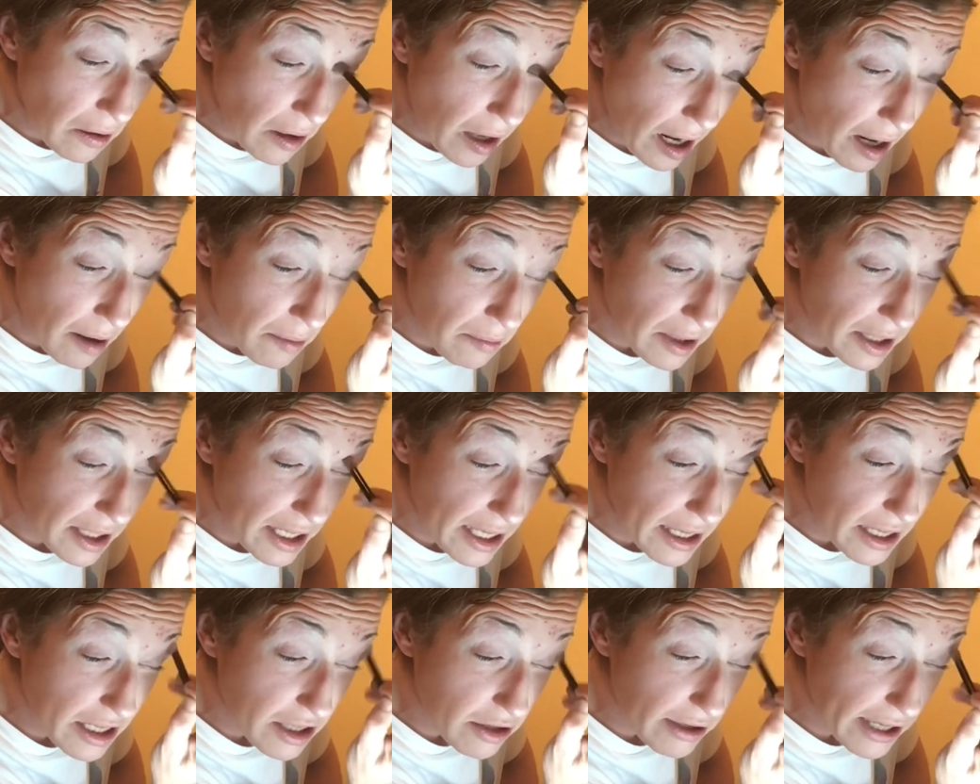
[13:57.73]
I mean,
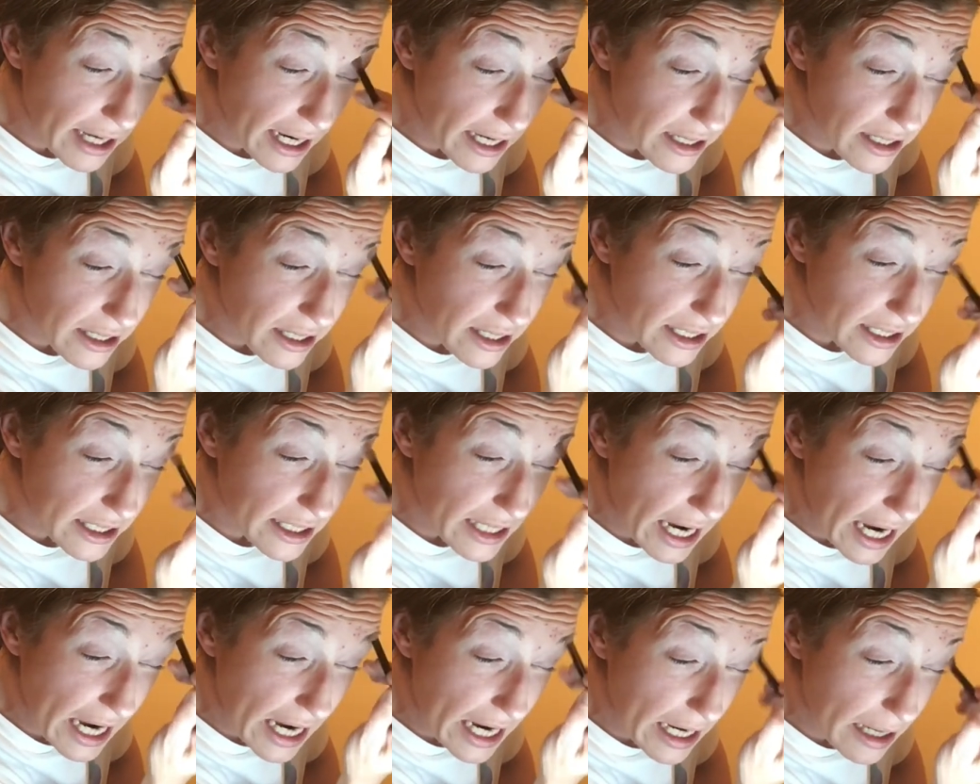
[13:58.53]
he created a
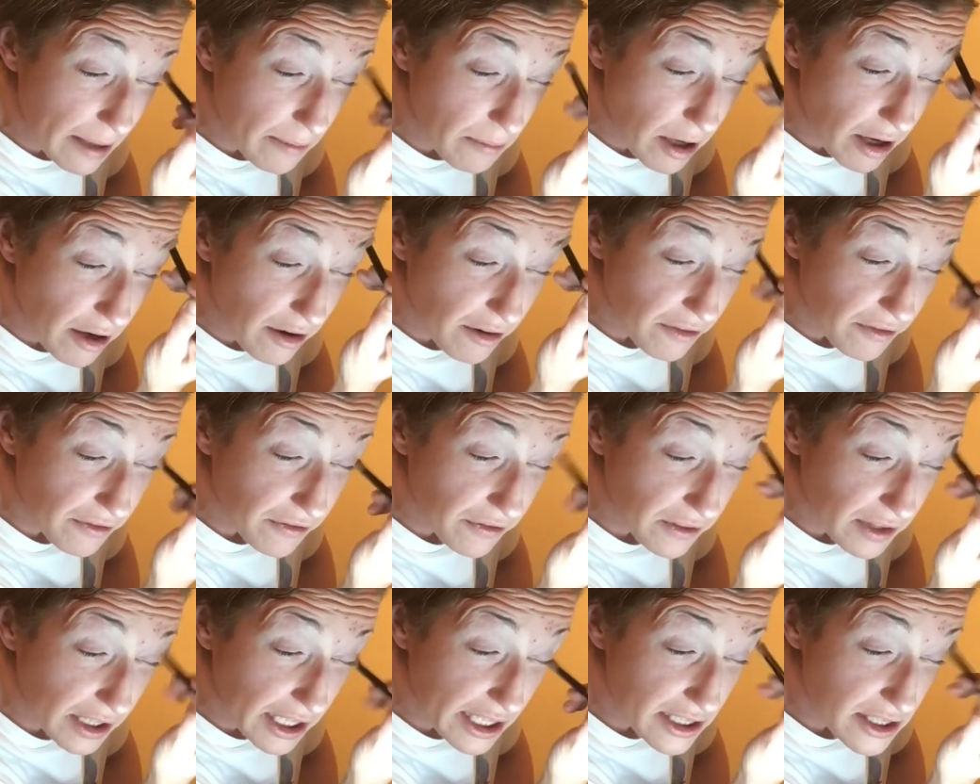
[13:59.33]
game
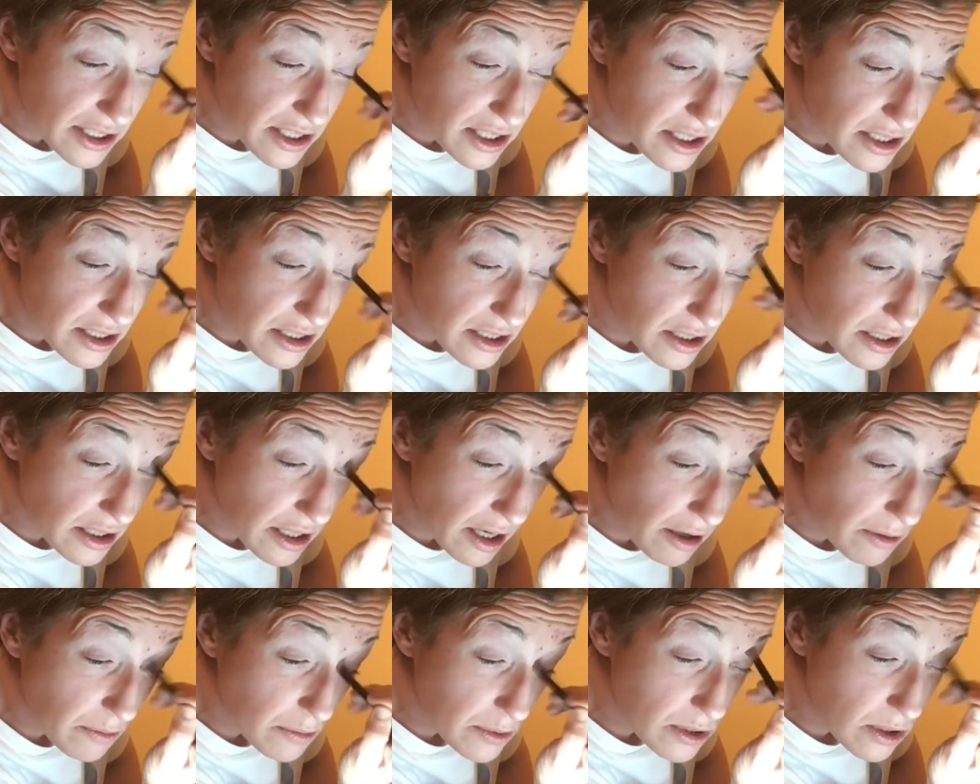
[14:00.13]
of let's, you know,
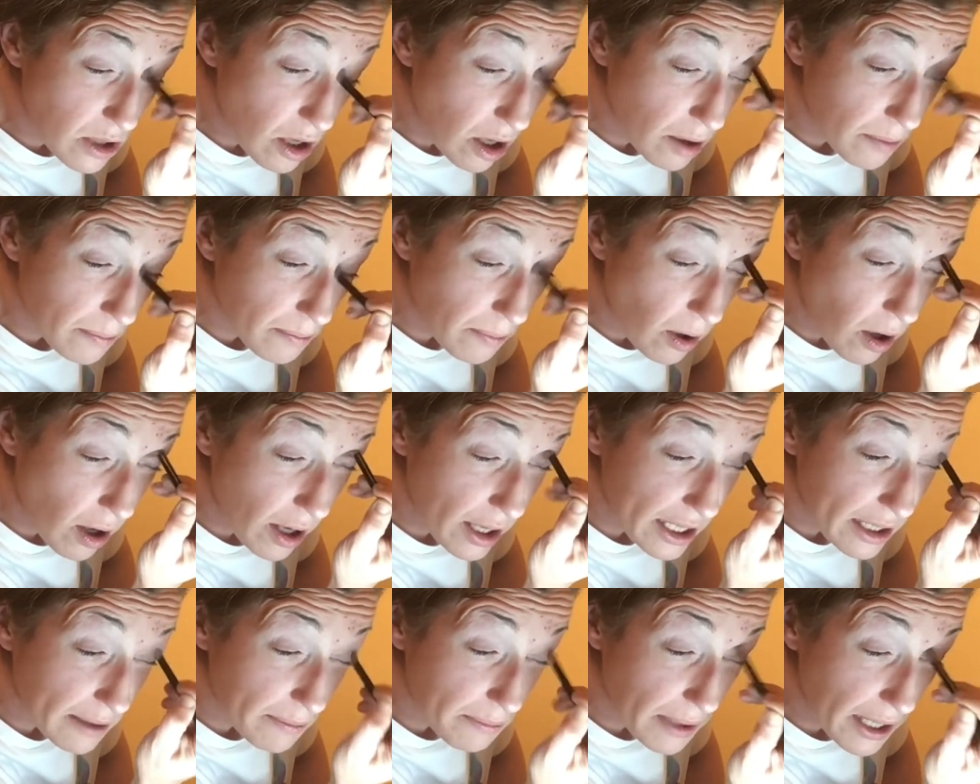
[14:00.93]
it was called
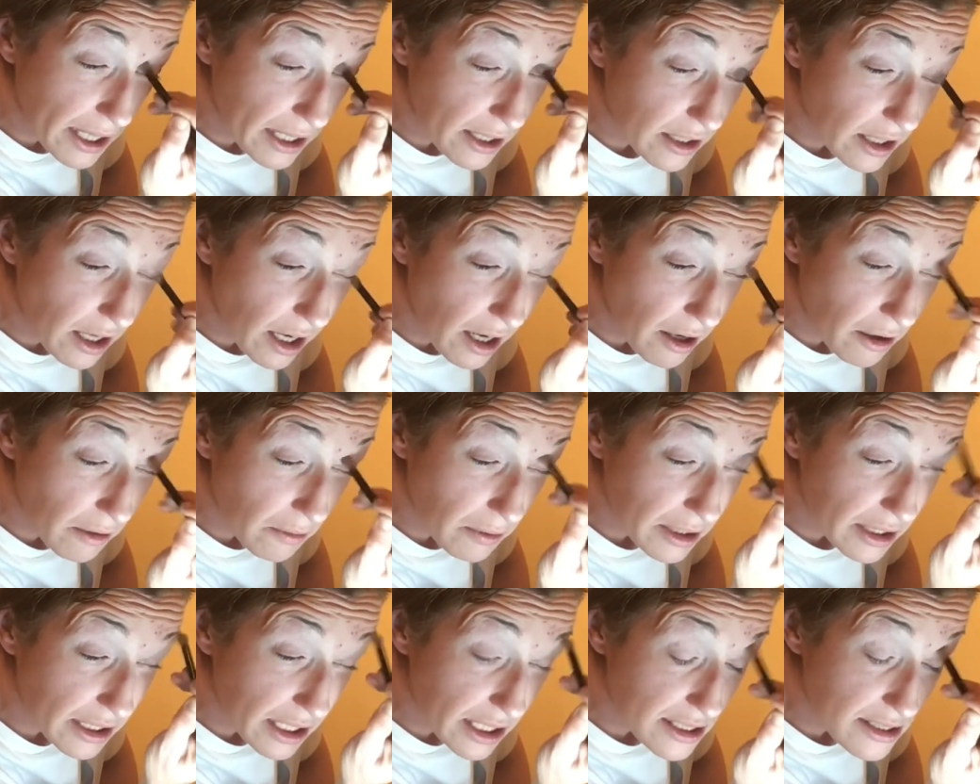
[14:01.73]
Bonnie Bingo,
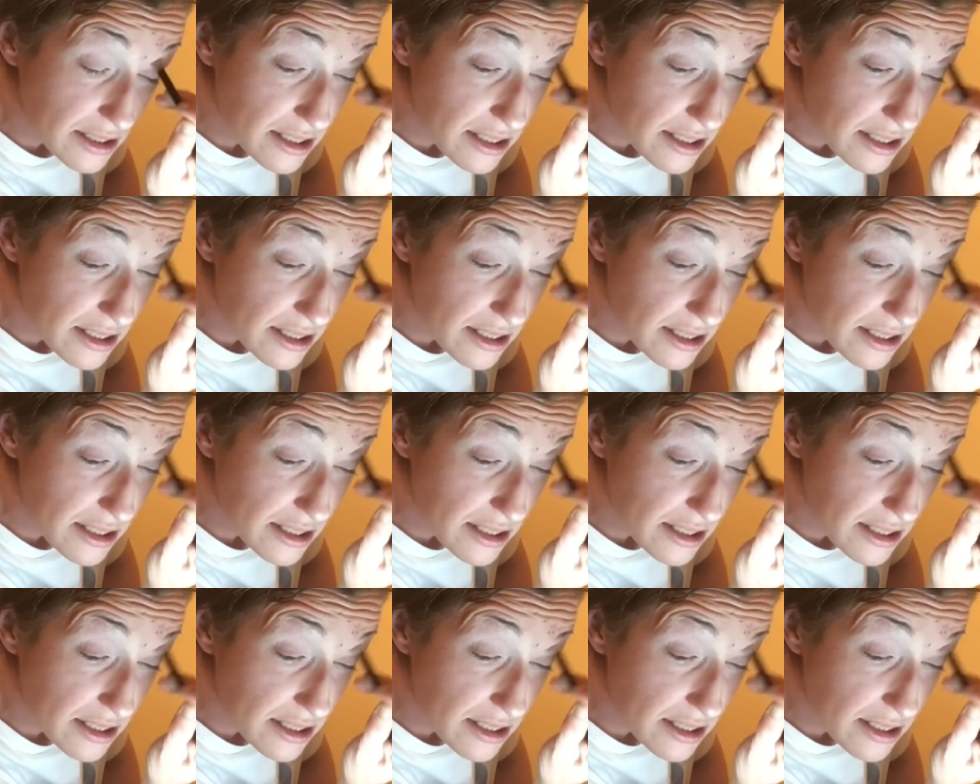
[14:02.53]
and let's